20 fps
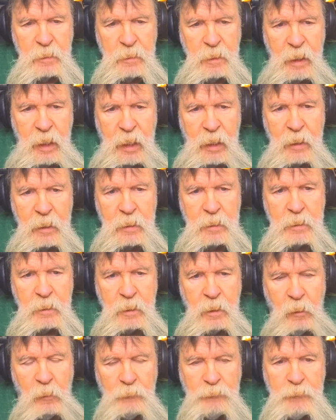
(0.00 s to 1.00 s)
than to
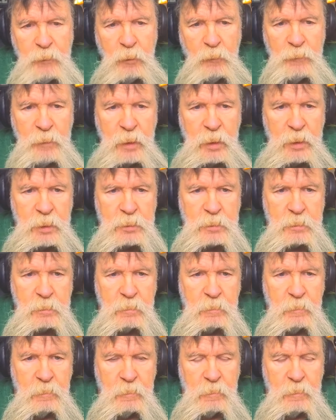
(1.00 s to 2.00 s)
go through this
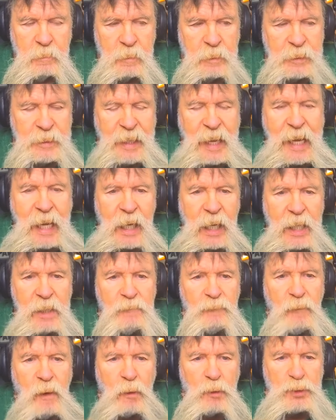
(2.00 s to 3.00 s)
daily
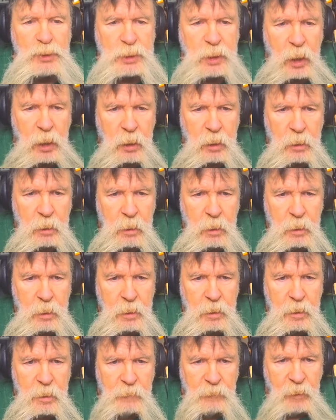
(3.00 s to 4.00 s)
roasting
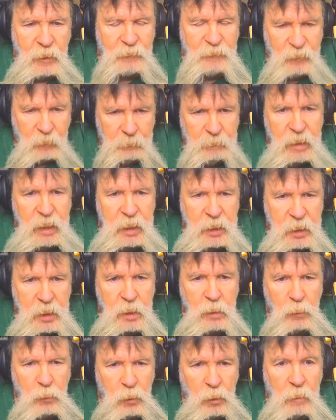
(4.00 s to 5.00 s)
that the
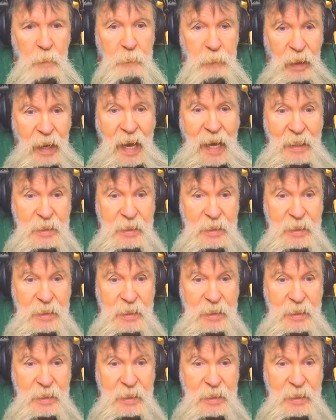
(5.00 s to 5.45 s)
media will apply